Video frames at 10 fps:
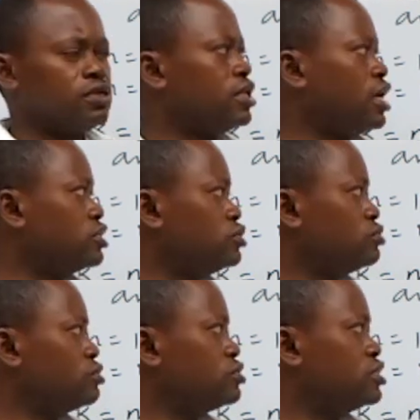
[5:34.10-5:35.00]
that
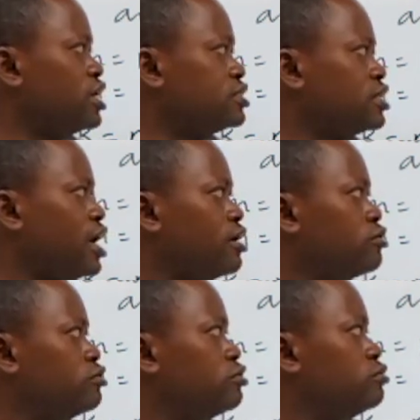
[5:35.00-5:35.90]
shows that
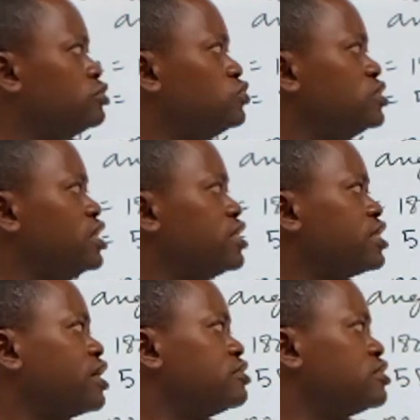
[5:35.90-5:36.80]
angle between a
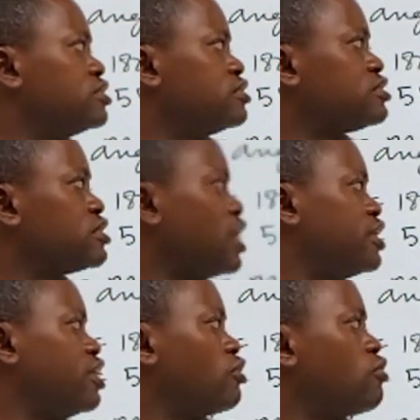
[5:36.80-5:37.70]
tangent
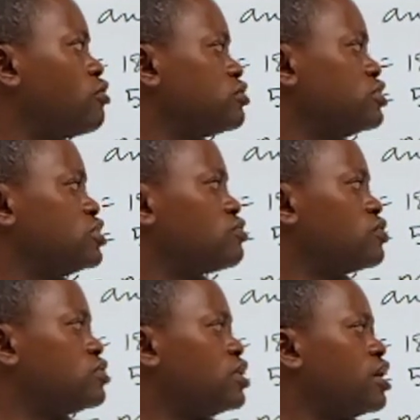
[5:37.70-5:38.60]
and a chord is
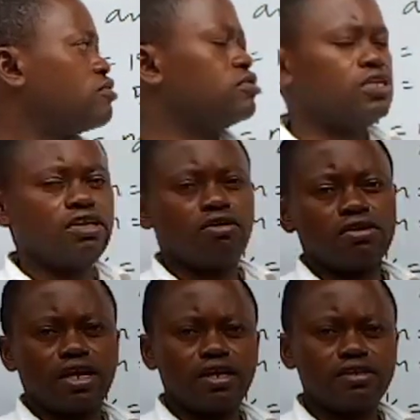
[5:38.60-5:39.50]
equal to the angle in the
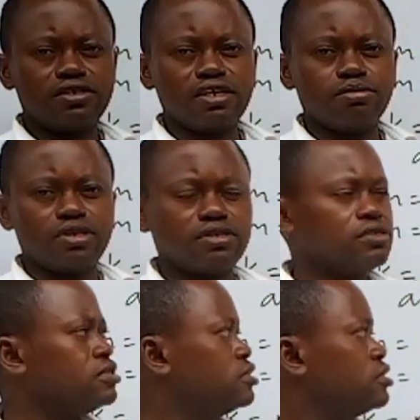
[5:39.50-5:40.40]
alternate segment.
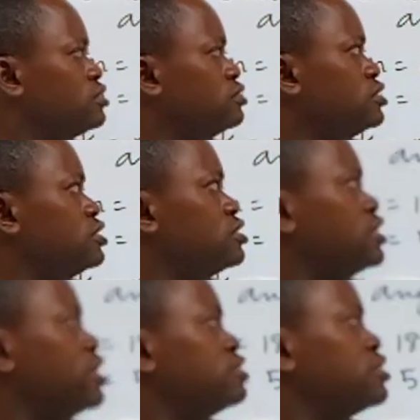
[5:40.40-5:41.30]
You see this
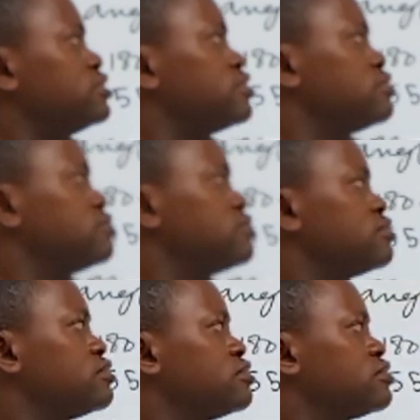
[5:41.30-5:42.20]
tangent
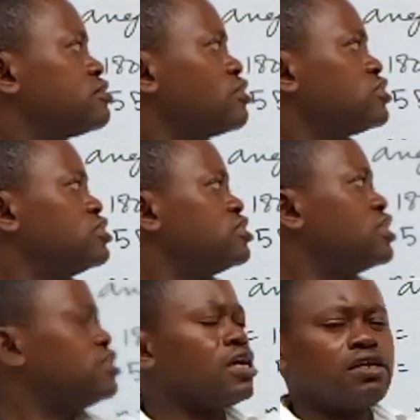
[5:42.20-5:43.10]
touching the
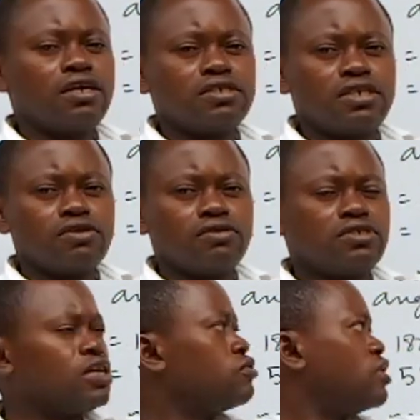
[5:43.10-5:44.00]

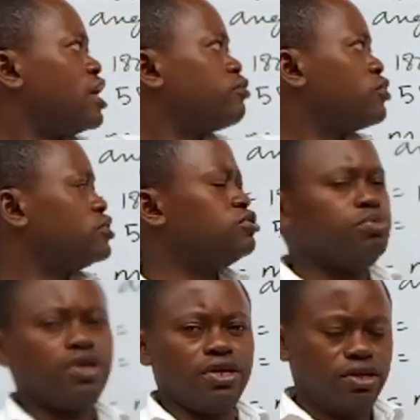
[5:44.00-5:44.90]
circle at point
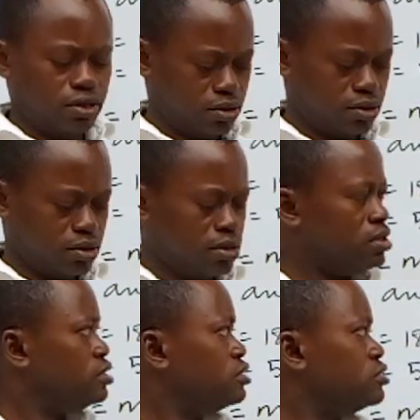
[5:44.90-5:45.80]
B.
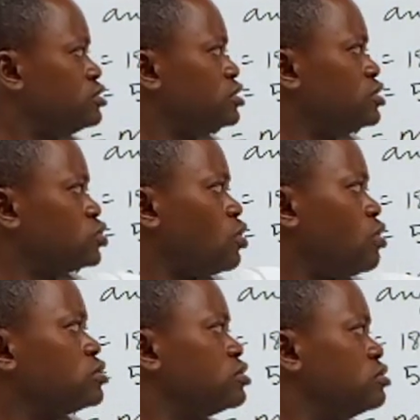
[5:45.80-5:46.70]
You see this
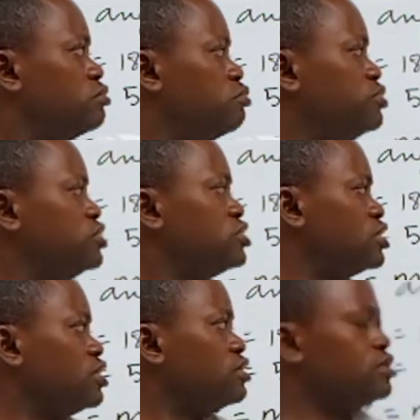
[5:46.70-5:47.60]
chord
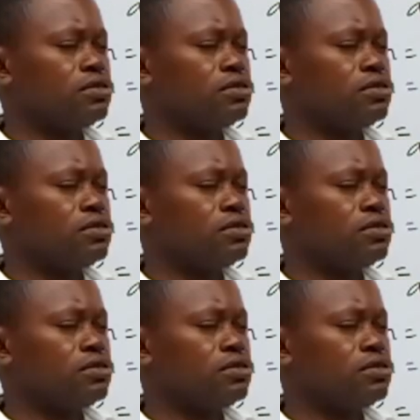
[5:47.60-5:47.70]
BC.